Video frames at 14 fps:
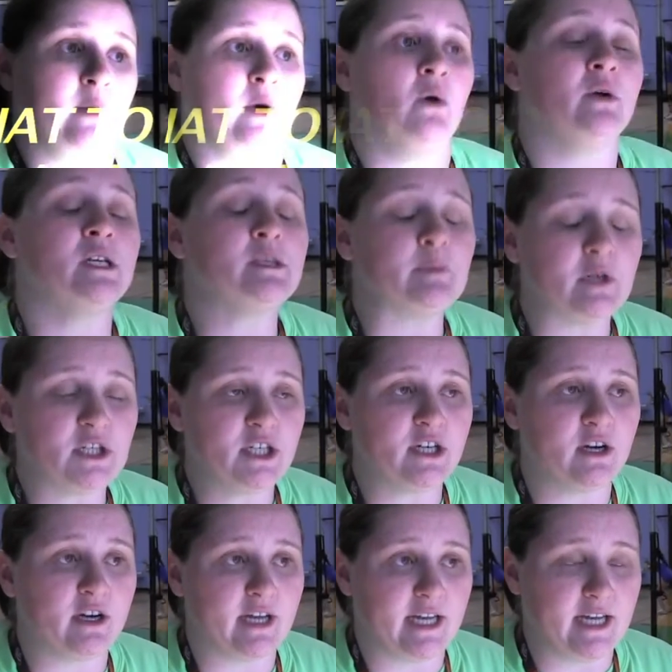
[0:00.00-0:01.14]
we're always pushing
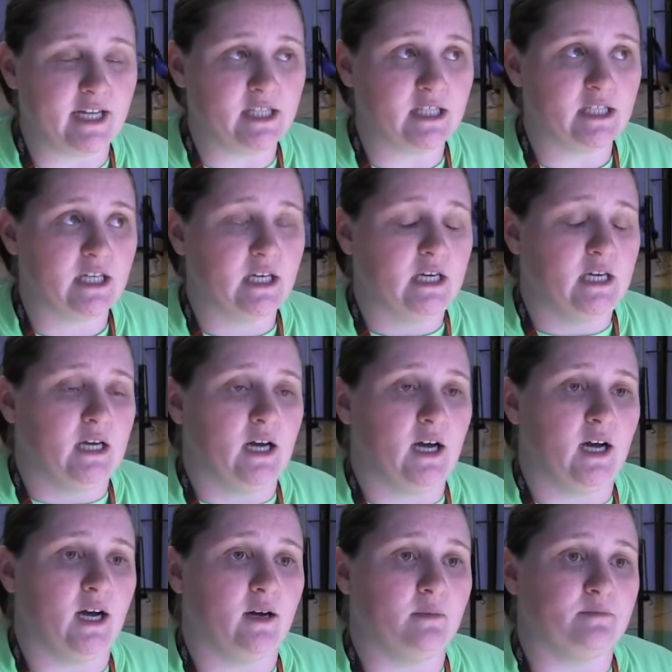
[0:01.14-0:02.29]
our kids
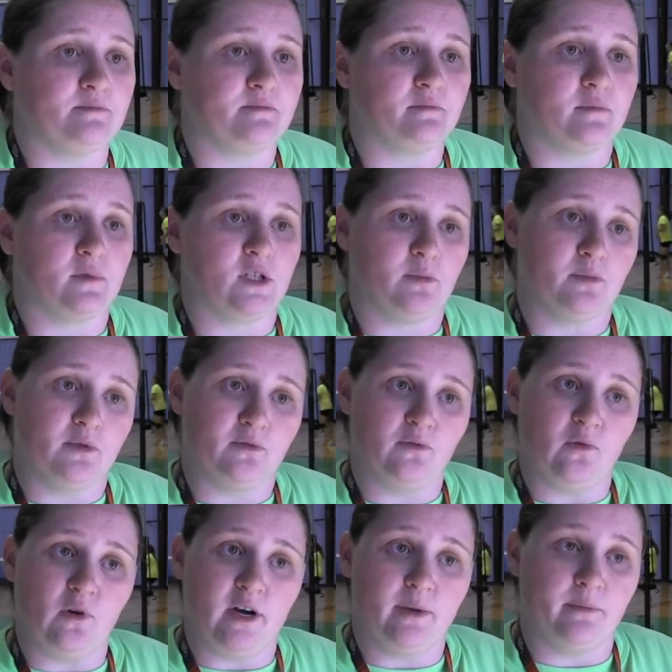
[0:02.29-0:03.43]
to
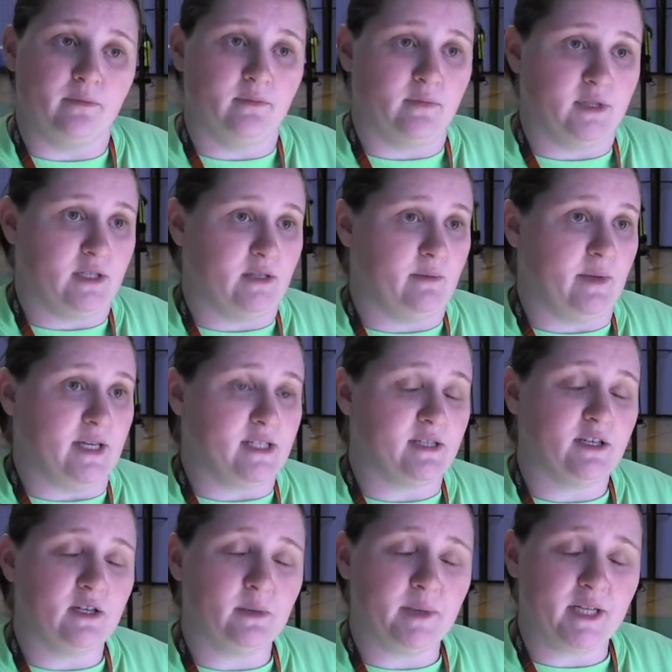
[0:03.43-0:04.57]
perform to the best of
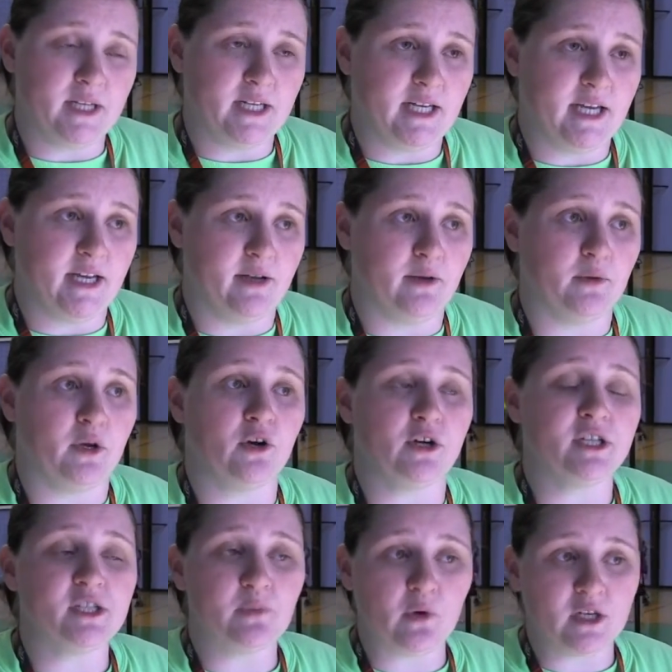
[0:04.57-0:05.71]
their ability.
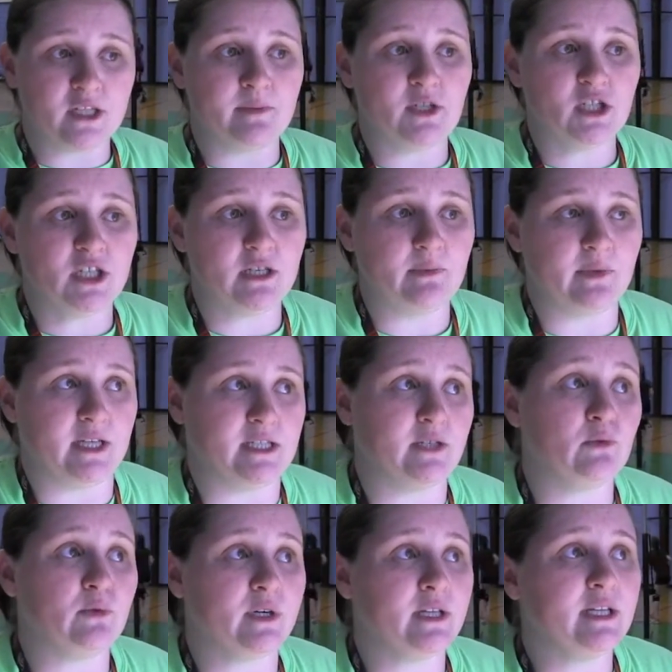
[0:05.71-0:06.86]
Good sportsmanship, that's a
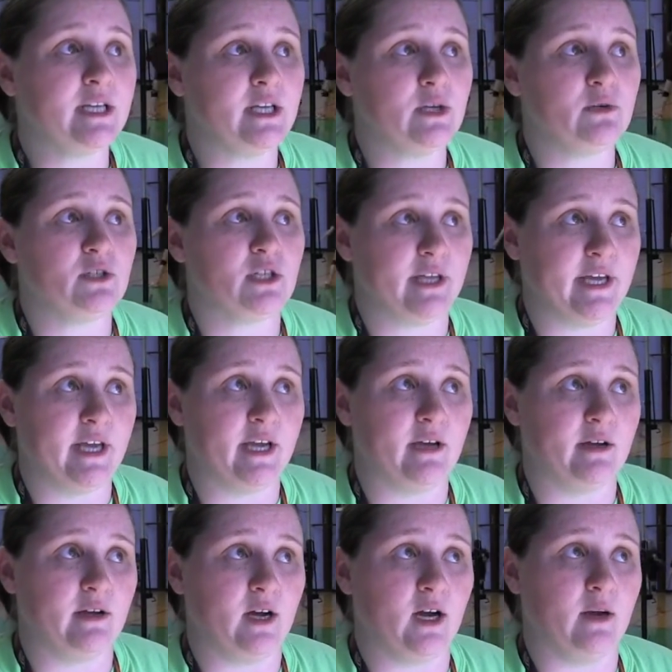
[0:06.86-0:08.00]
really huge thing
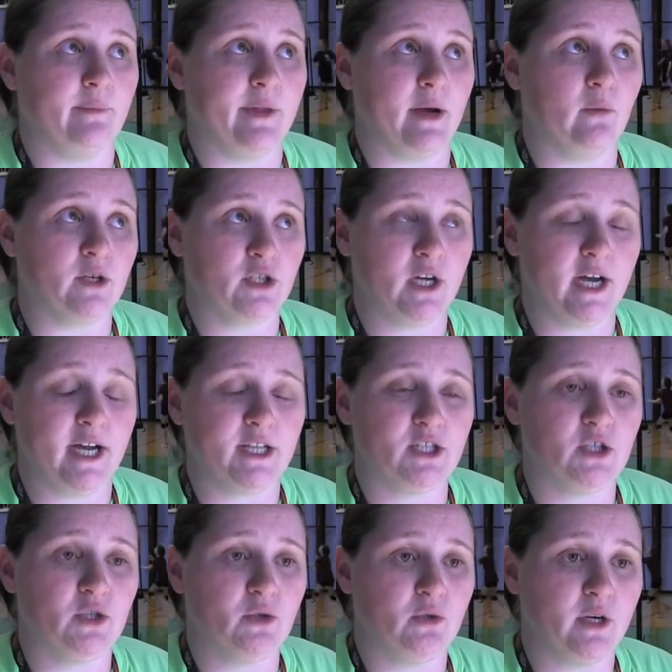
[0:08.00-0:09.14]
that we're trying
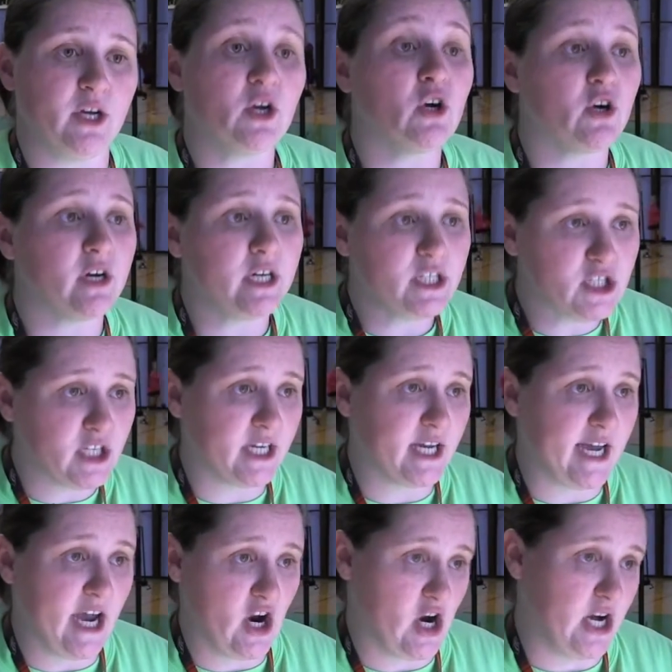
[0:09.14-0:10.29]
to encourage in
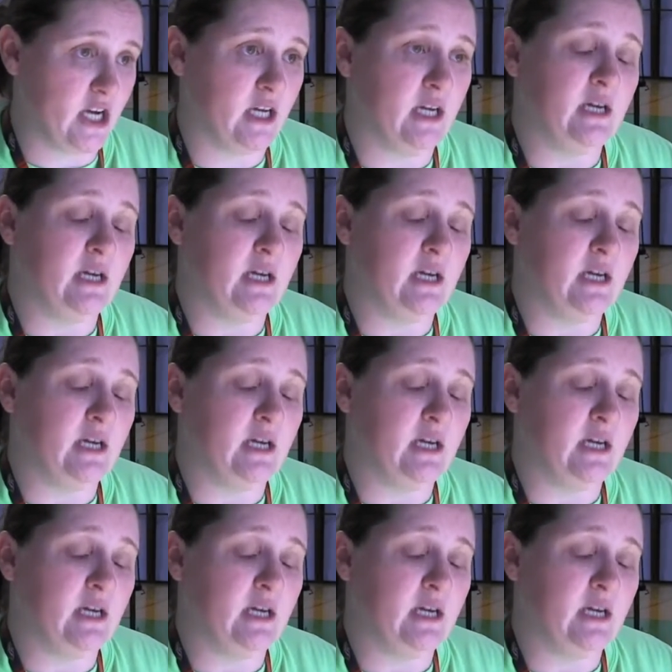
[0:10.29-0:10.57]
CARA.